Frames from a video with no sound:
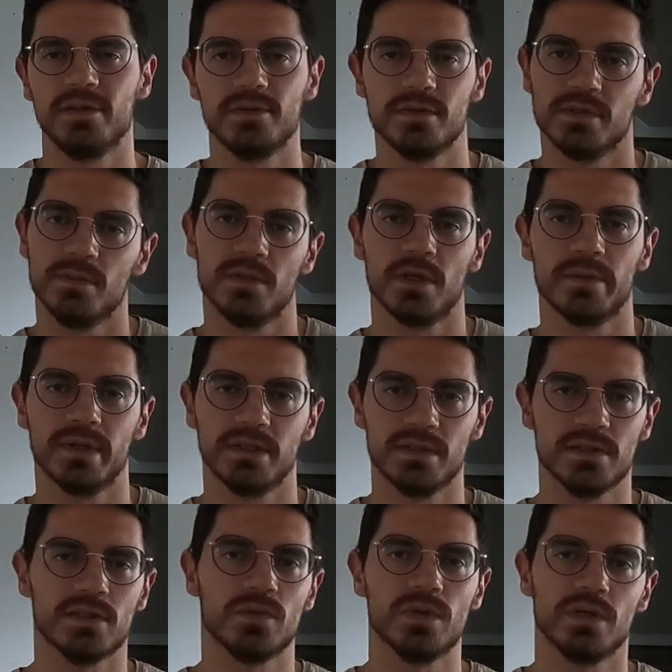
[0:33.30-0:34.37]
to do something about
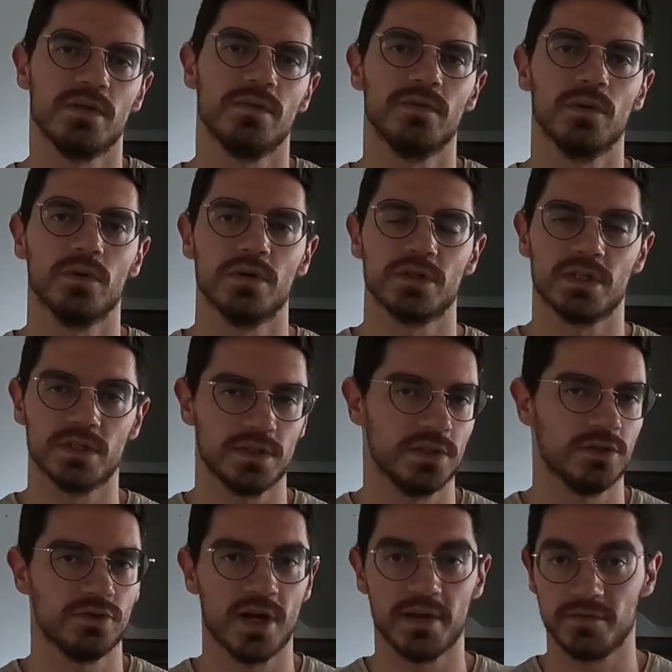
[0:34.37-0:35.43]
these squeaky floors because
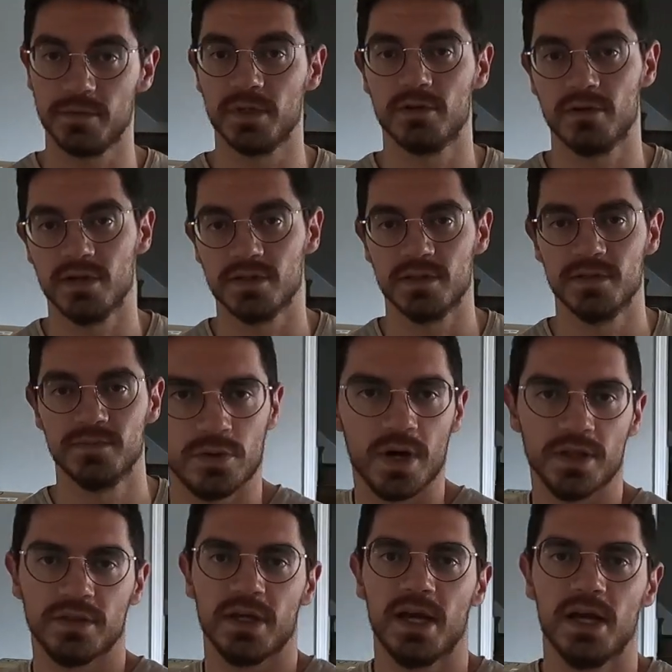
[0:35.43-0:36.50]
they're driving me crazy.
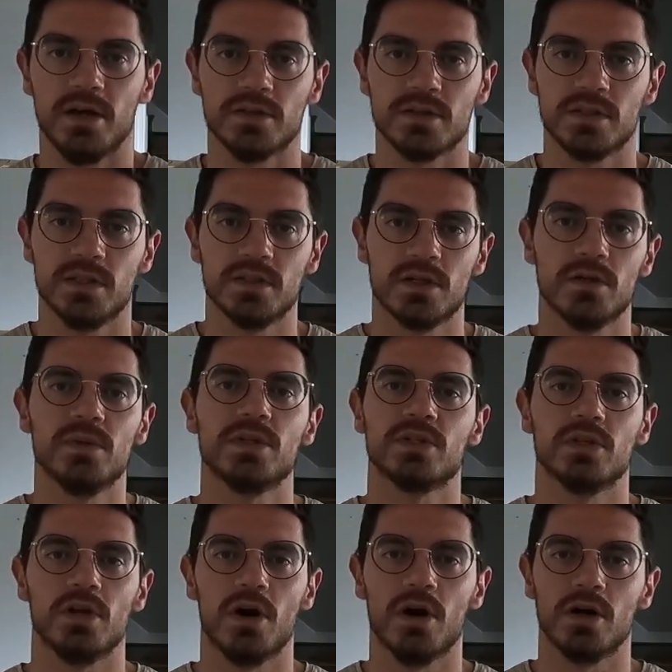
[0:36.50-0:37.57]
Throughout the house, these are
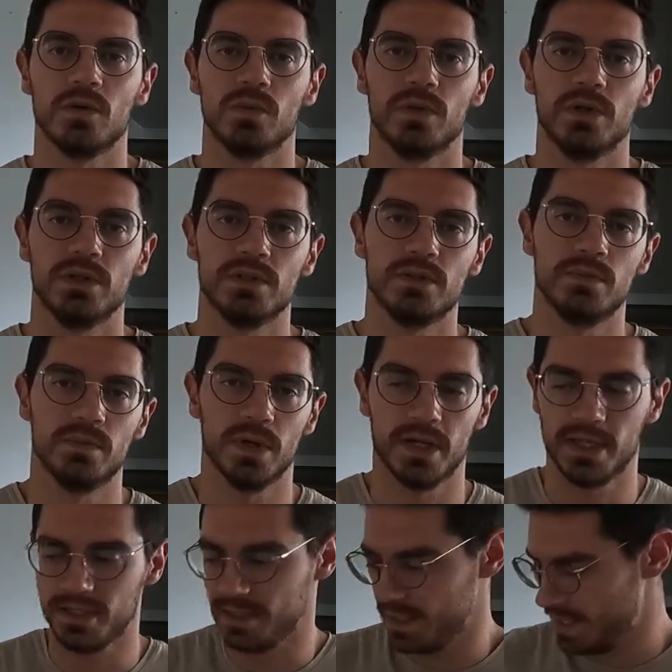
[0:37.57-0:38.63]
original hardwood,
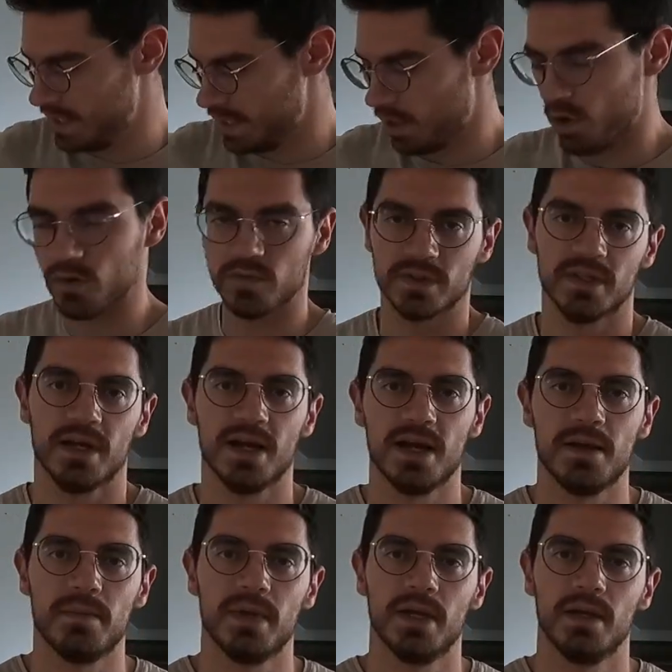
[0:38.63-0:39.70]
but over
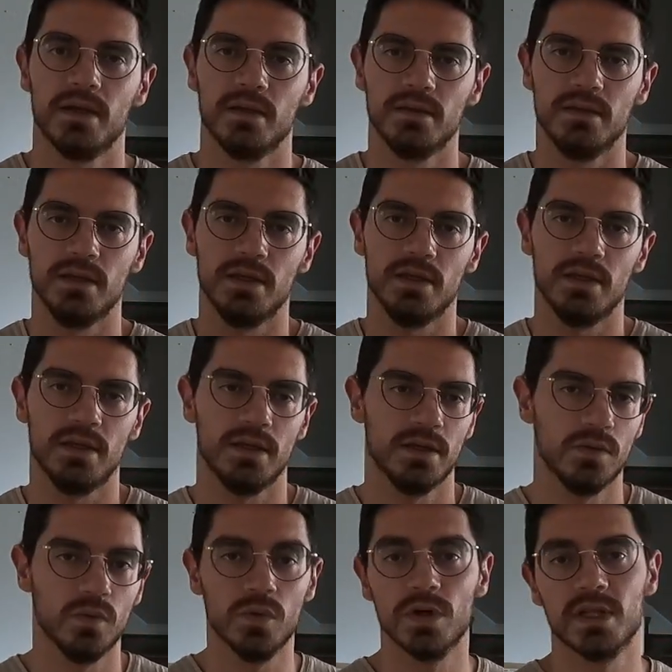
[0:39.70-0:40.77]
time,
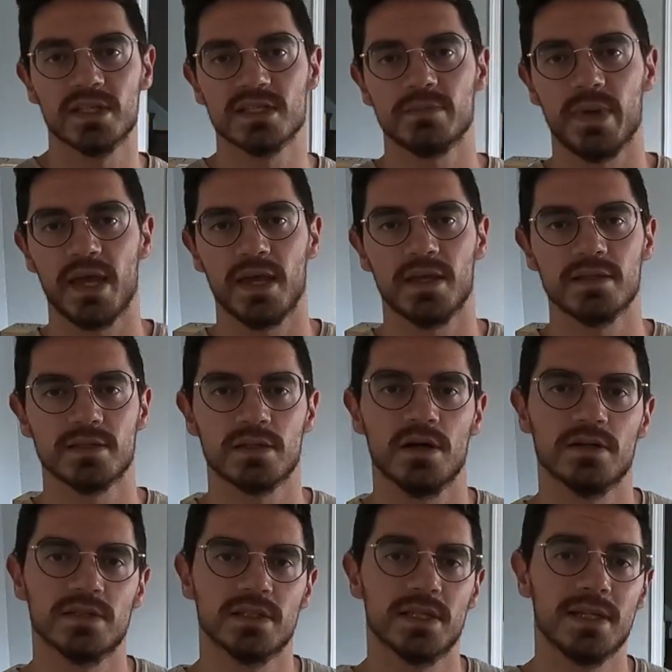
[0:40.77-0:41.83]
the wood expands,
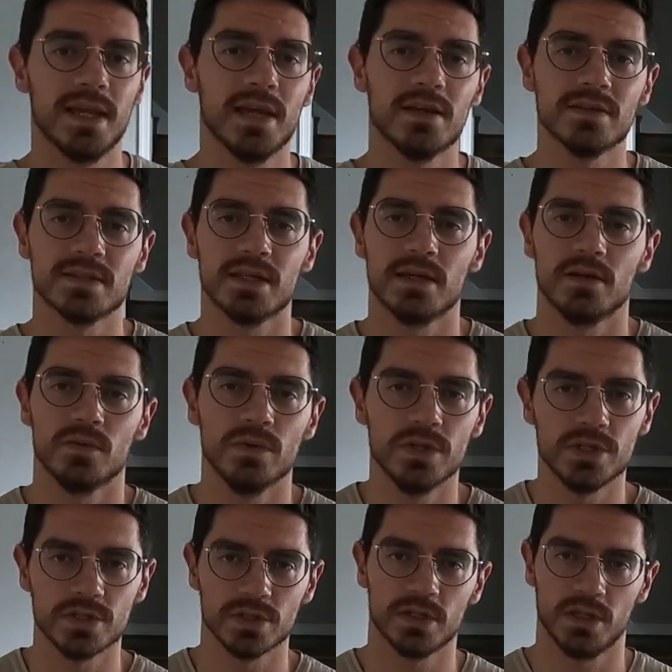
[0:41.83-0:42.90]
causing the nails that
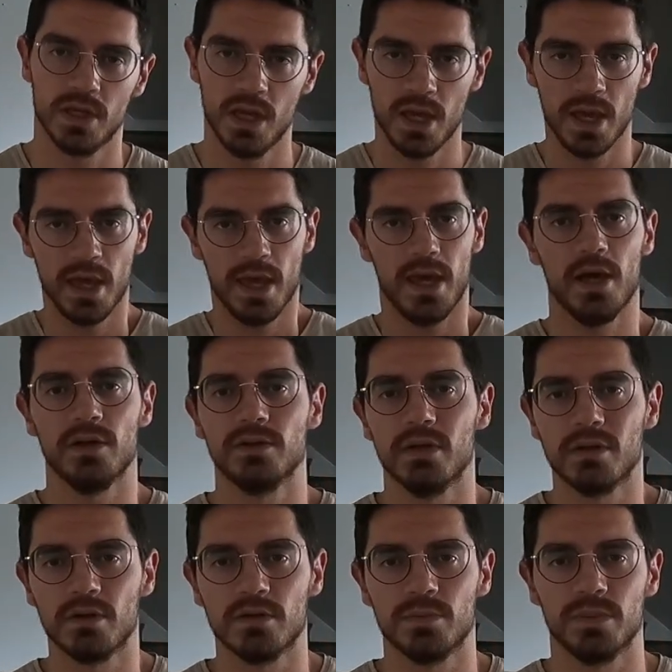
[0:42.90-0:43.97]
originally held
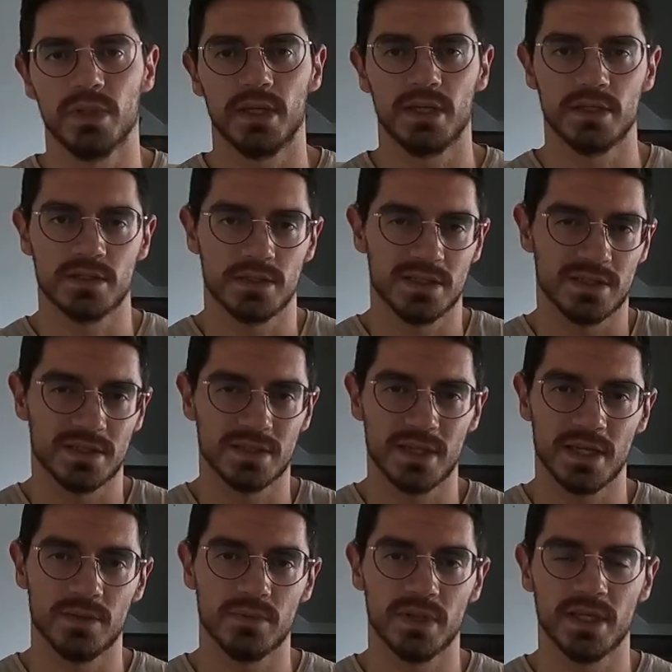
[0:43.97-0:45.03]
on all the planks to
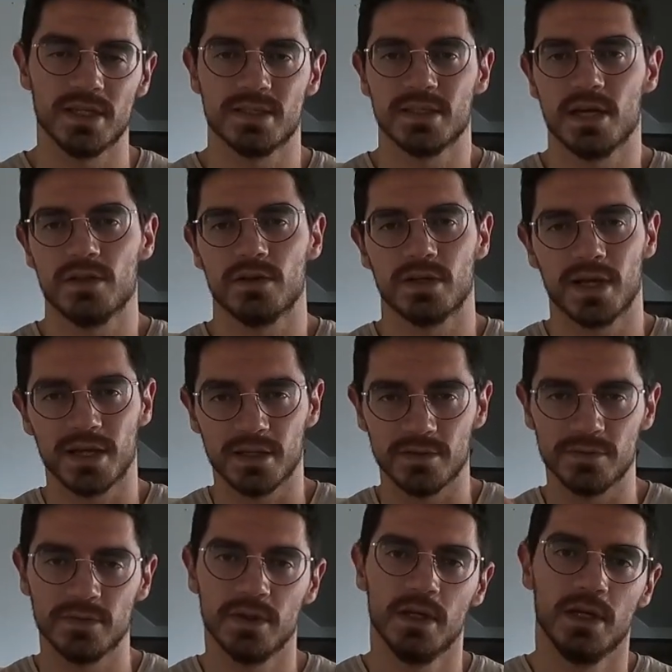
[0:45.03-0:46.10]
stay in place. Now they're kind
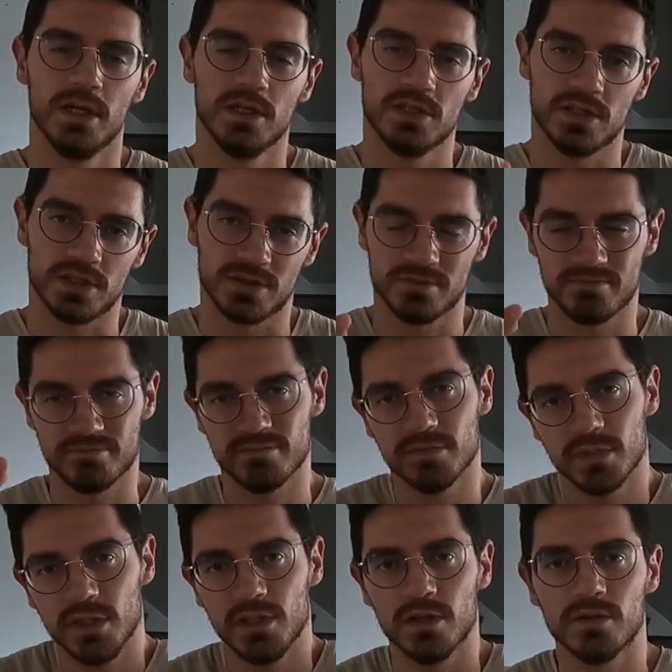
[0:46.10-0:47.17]
of
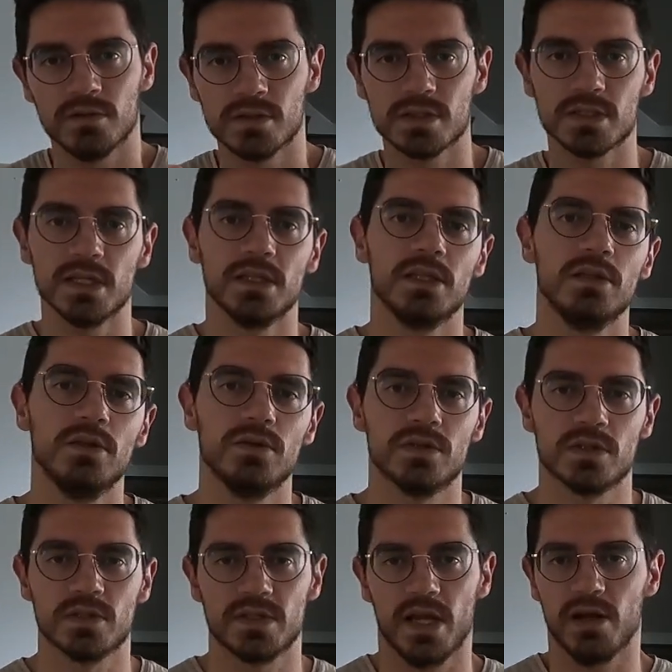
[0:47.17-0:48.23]
just, you know, slightly
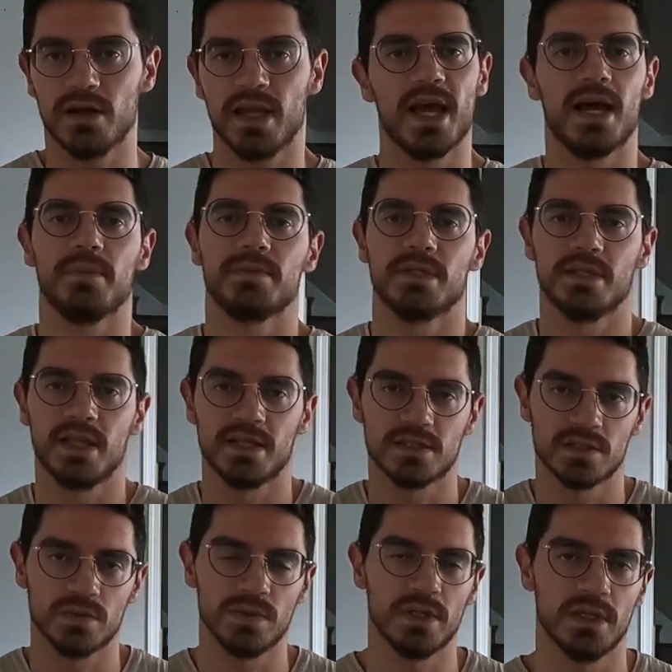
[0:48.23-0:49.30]
loose. There's air gaps, and that
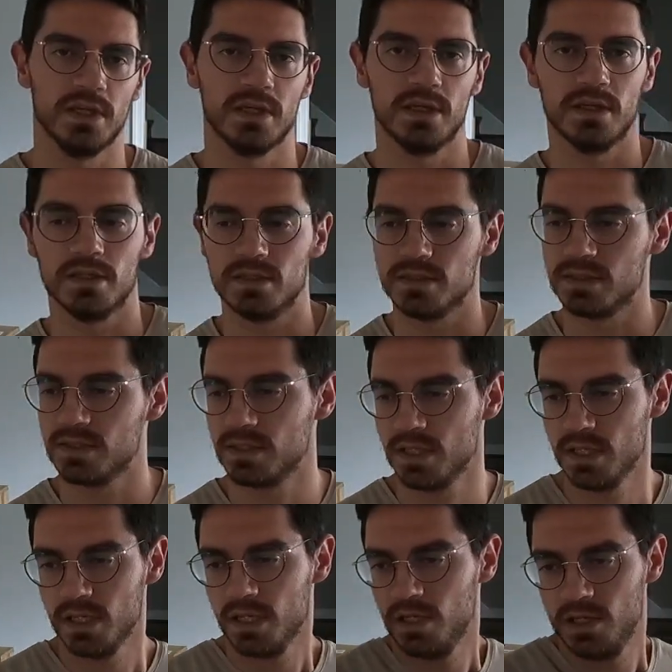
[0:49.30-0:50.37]
squeaking is
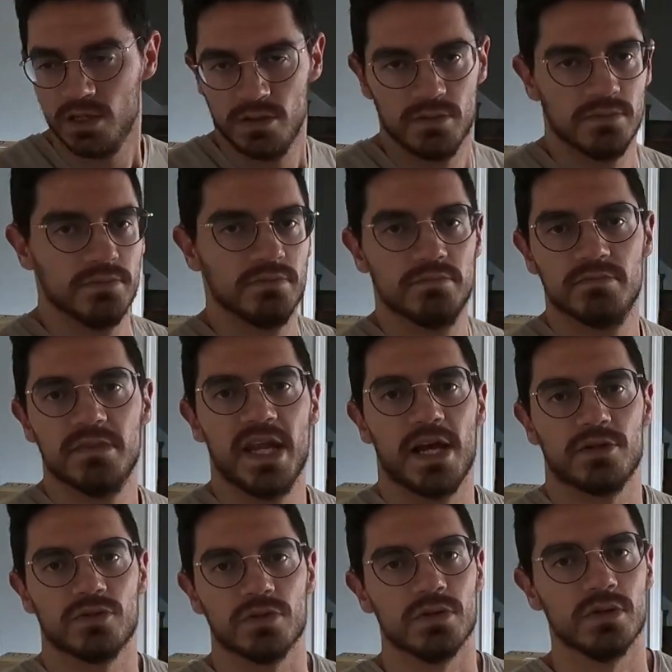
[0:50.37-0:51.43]

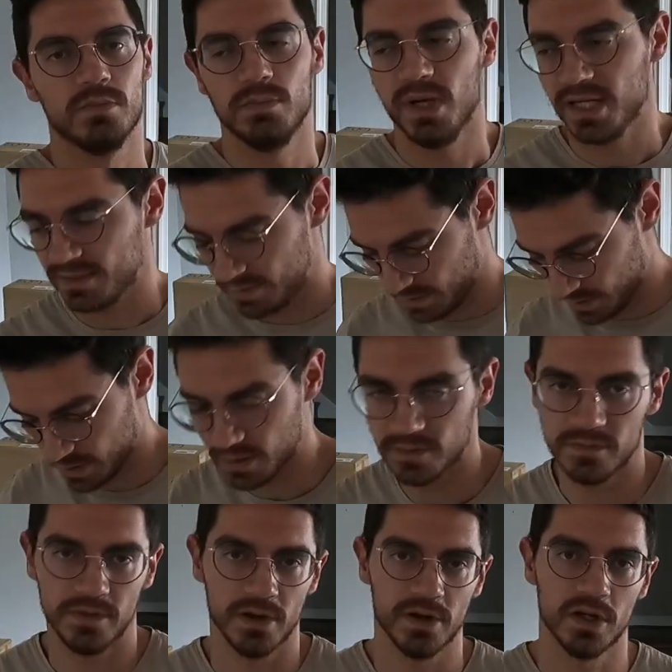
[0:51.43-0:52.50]
natural, but
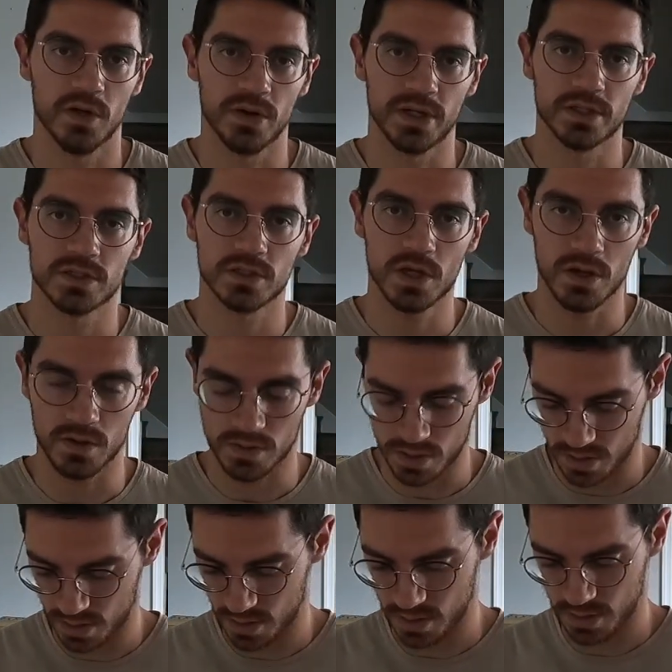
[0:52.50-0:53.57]
very annoying. So,
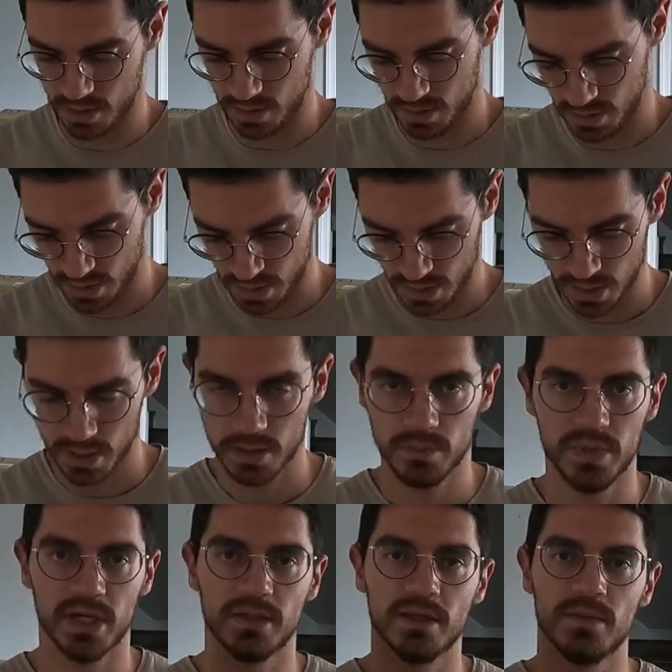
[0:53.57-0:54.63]

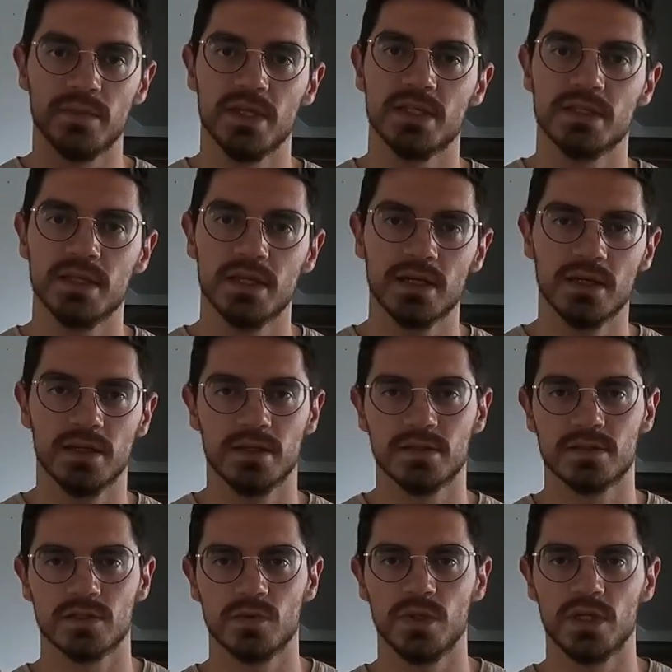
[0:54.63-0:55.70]
picked up this thing,
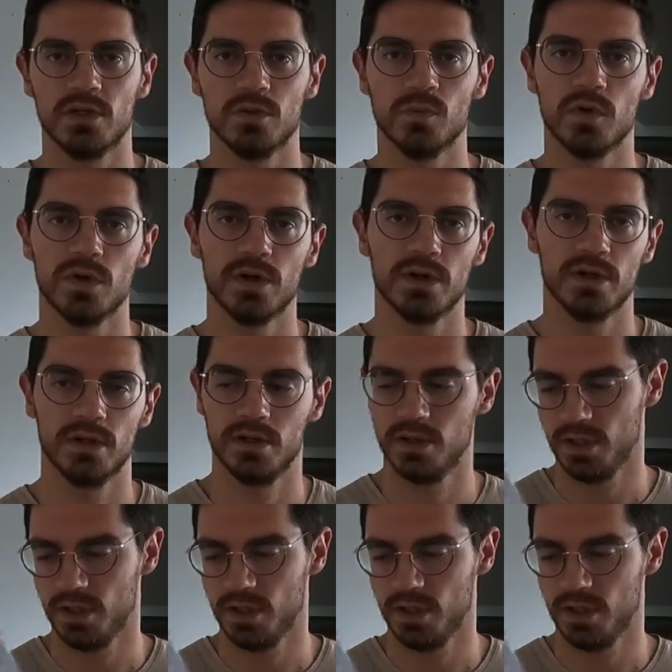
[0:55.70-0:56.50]
Squeak No More.